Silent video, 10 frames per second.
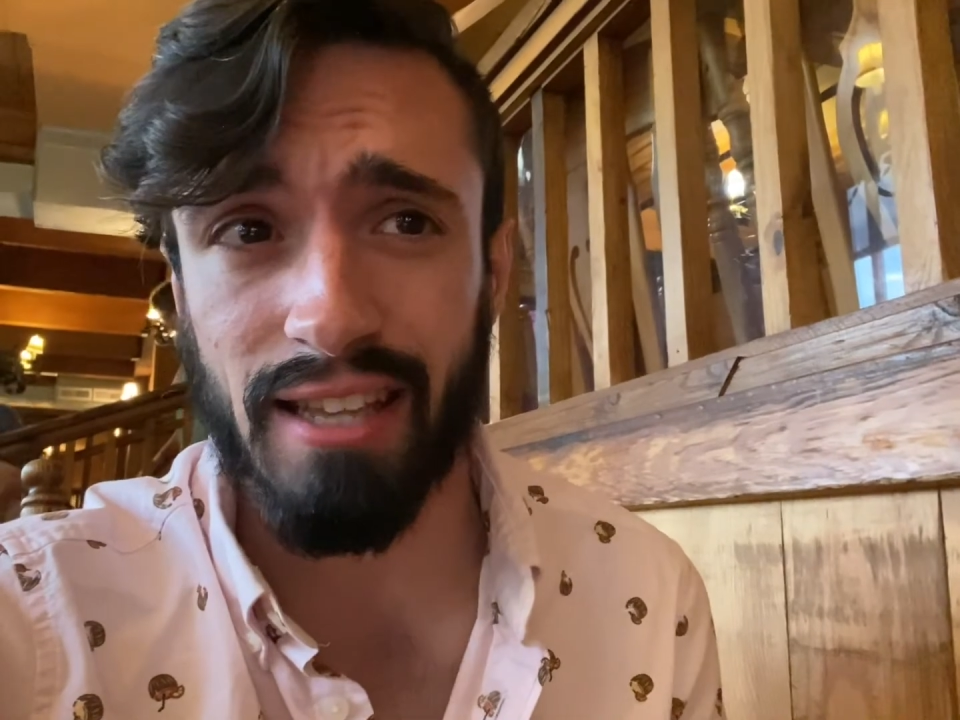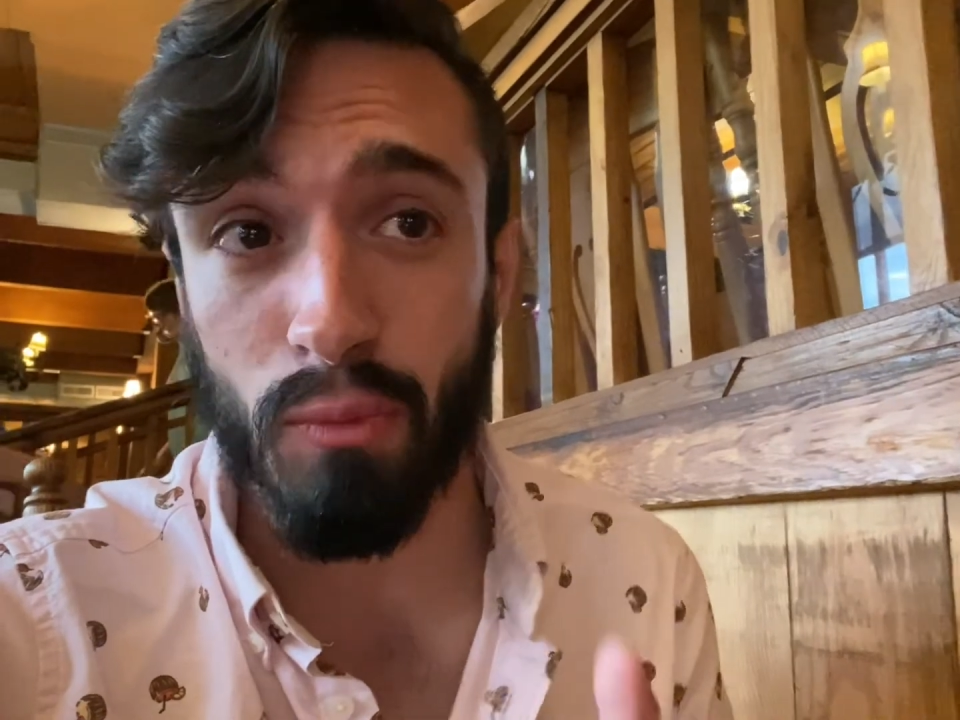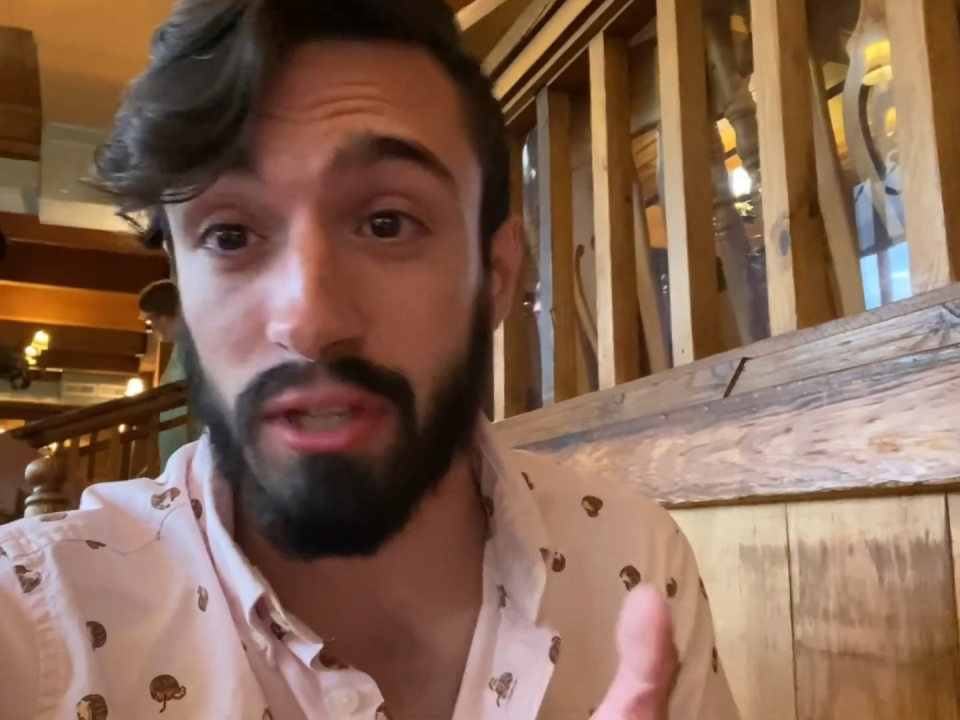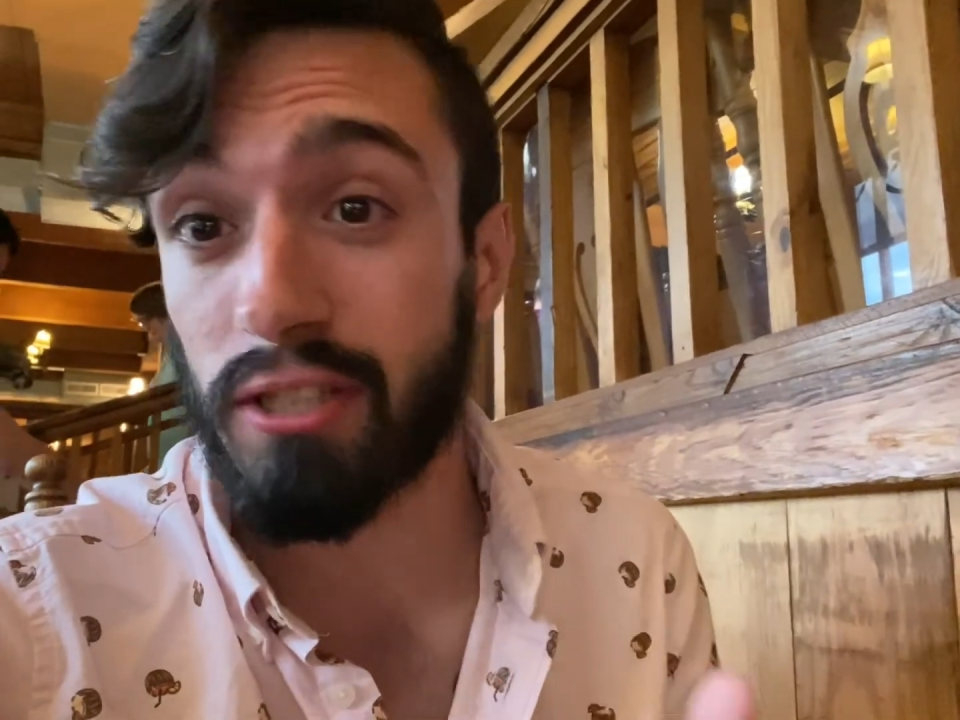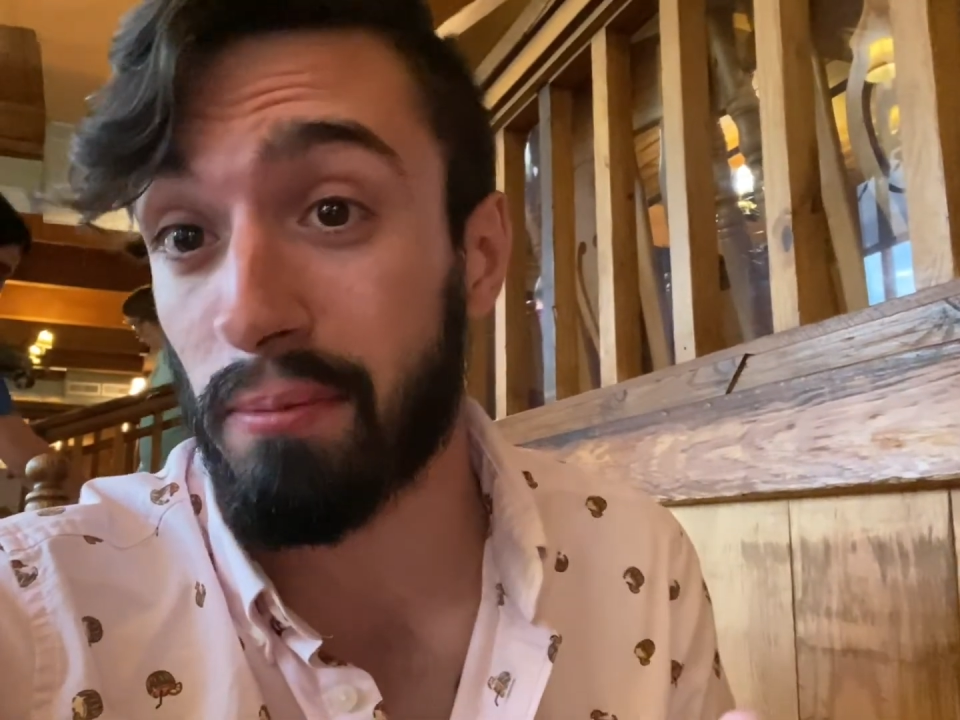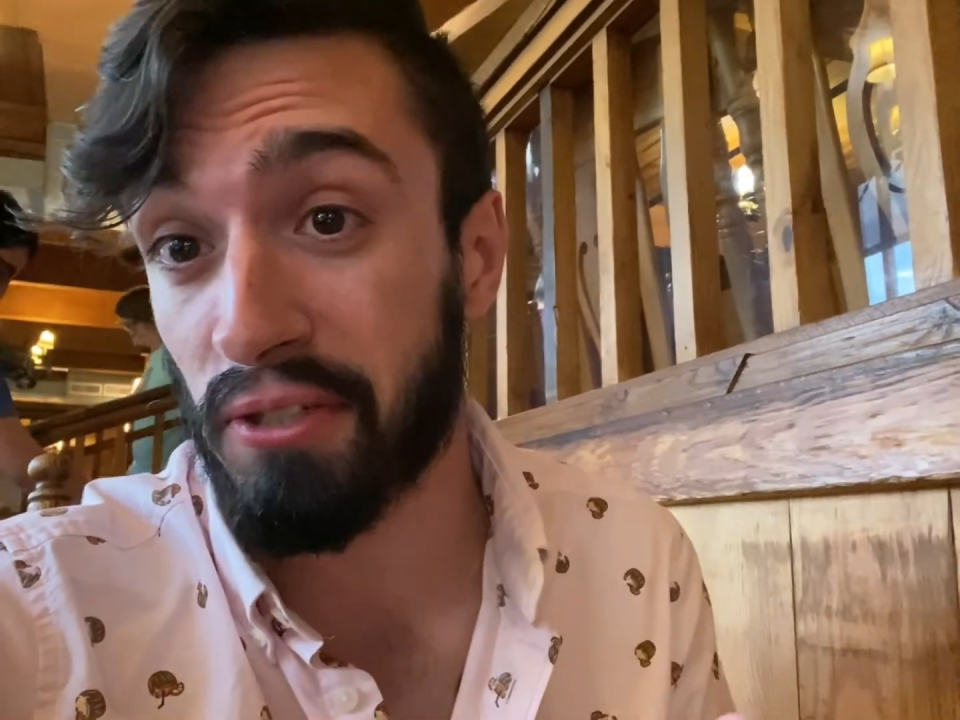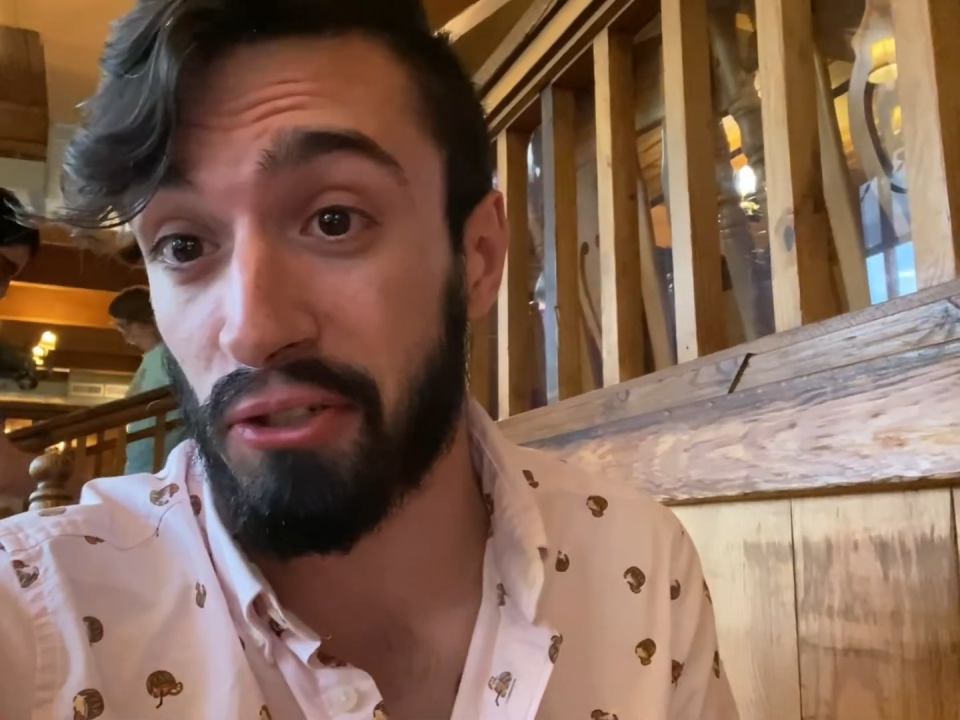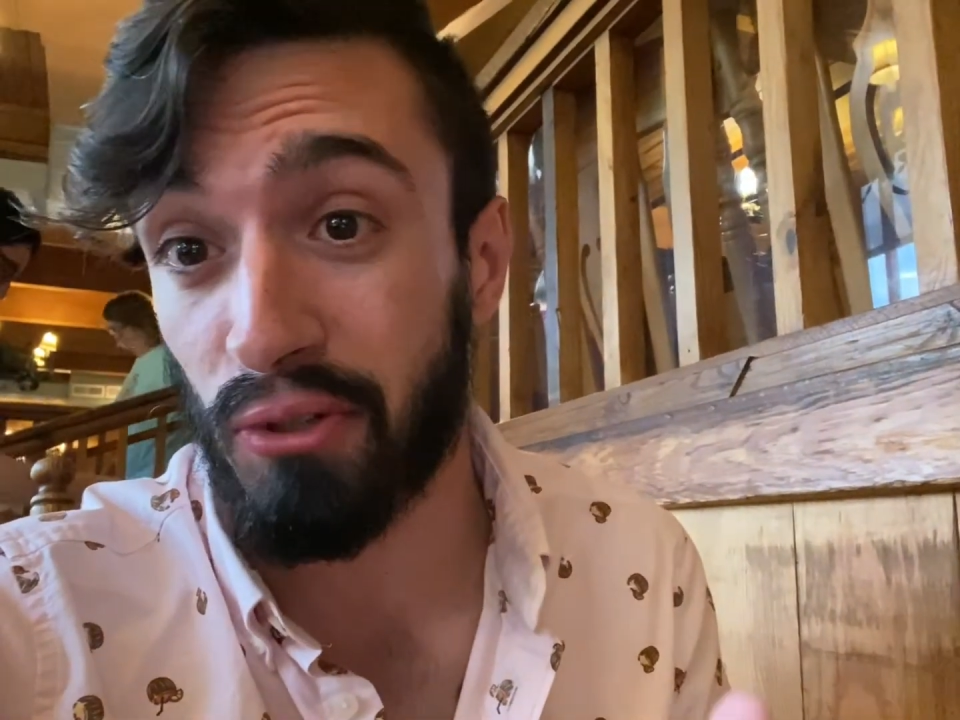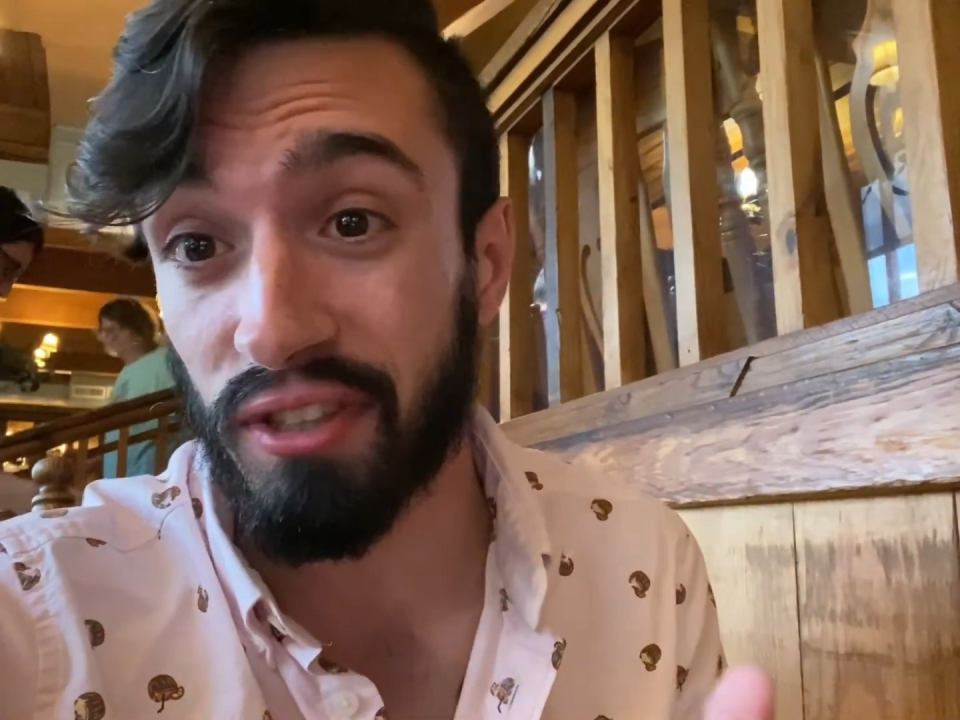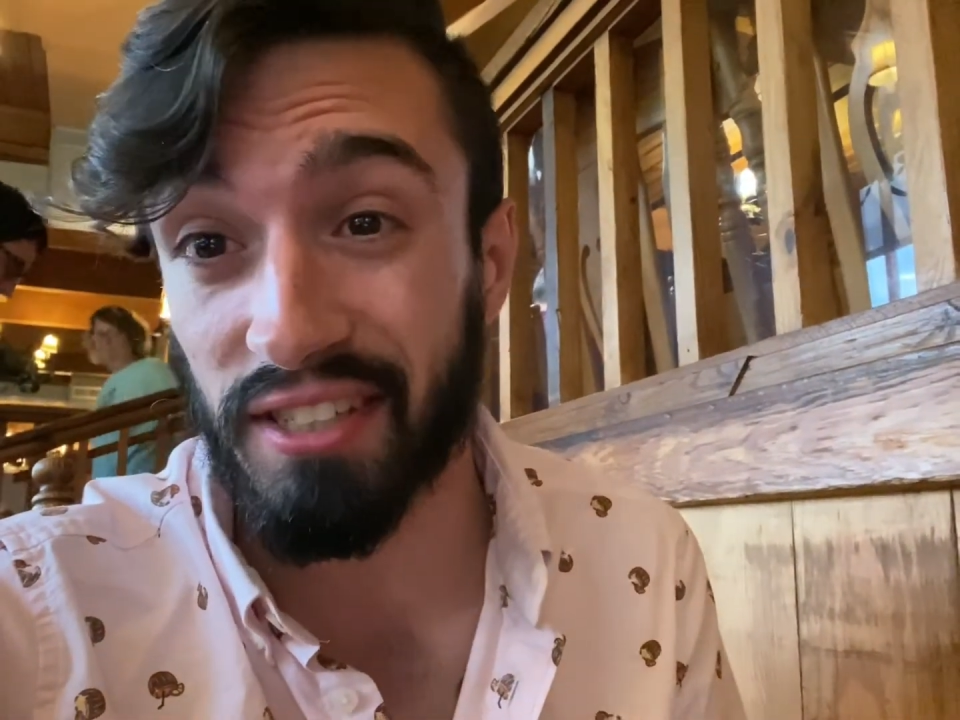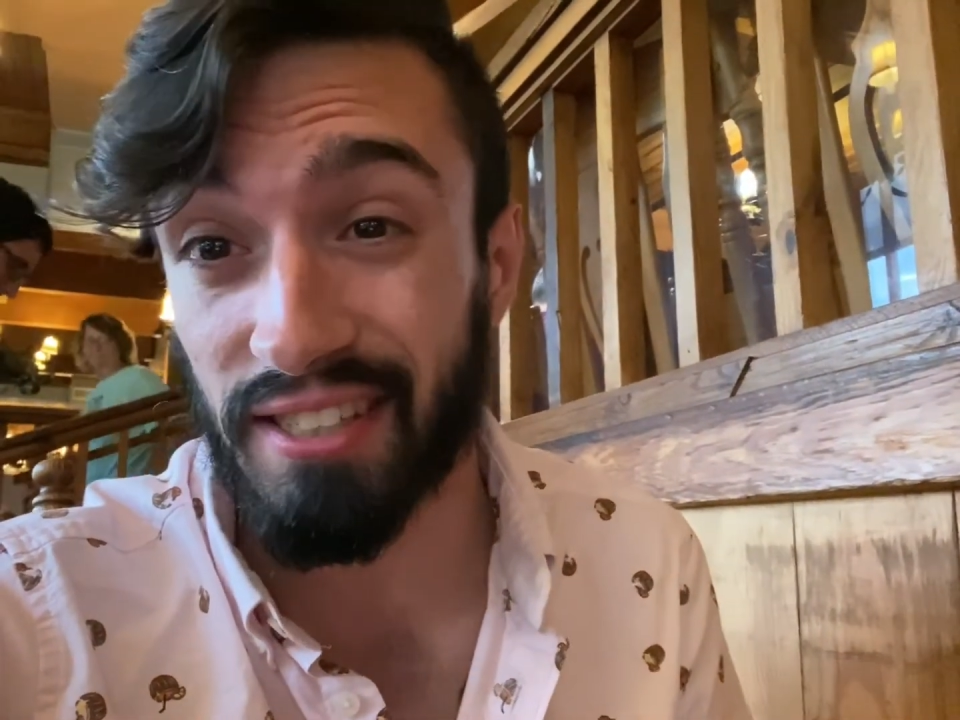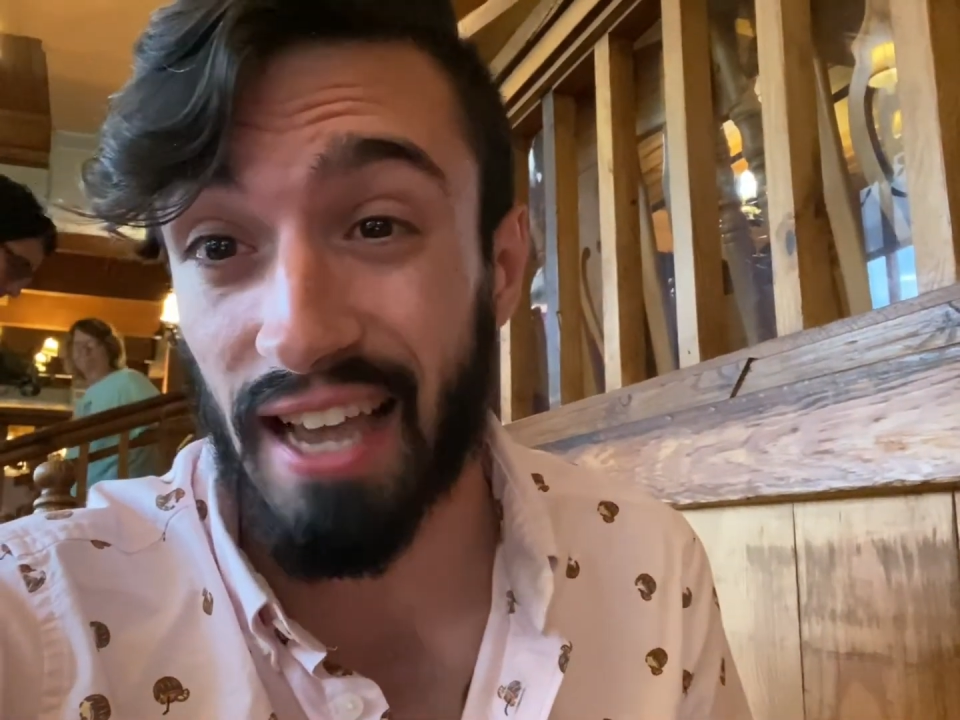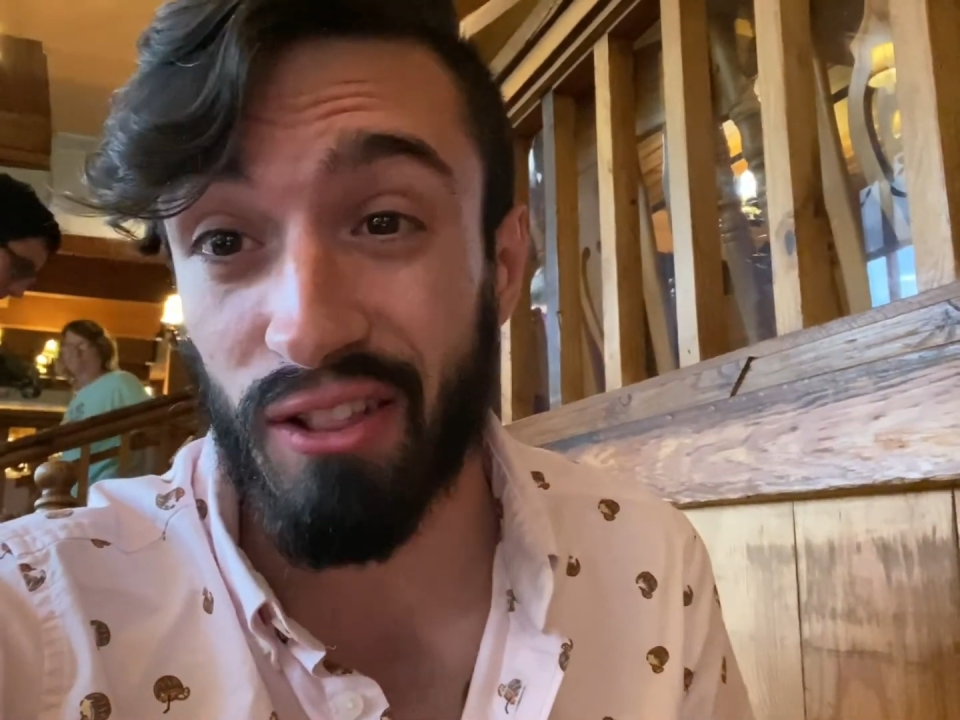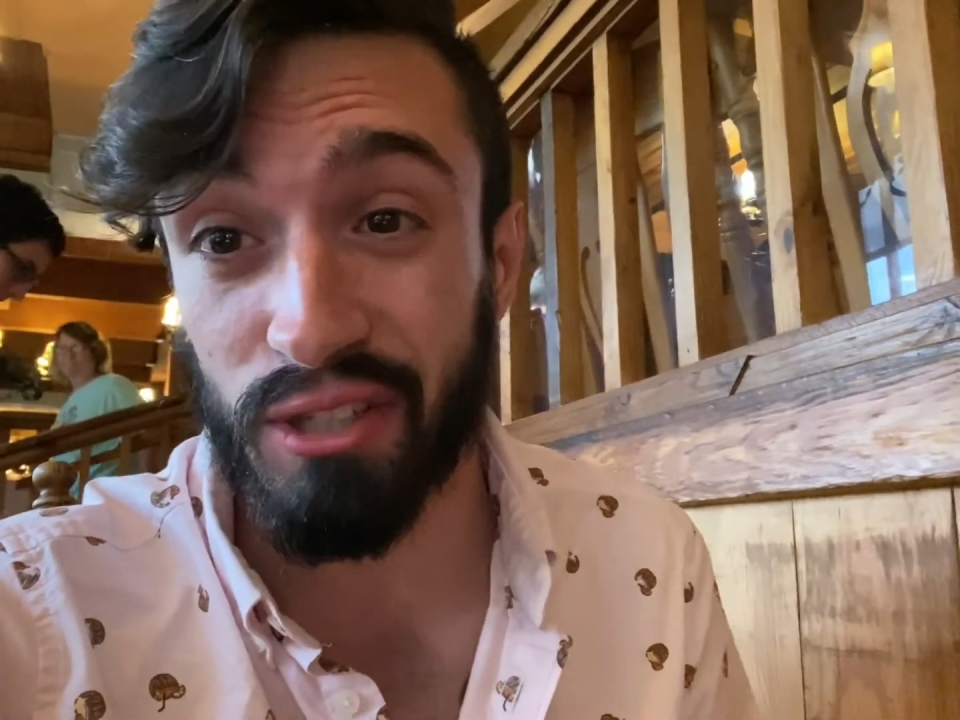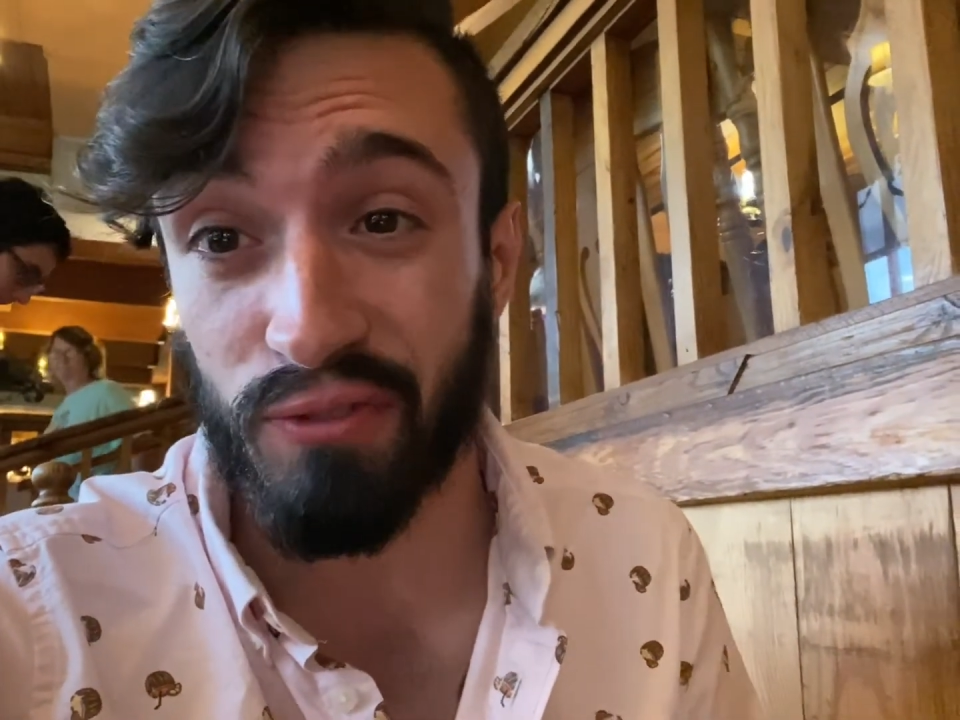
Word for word: say we substituted the salads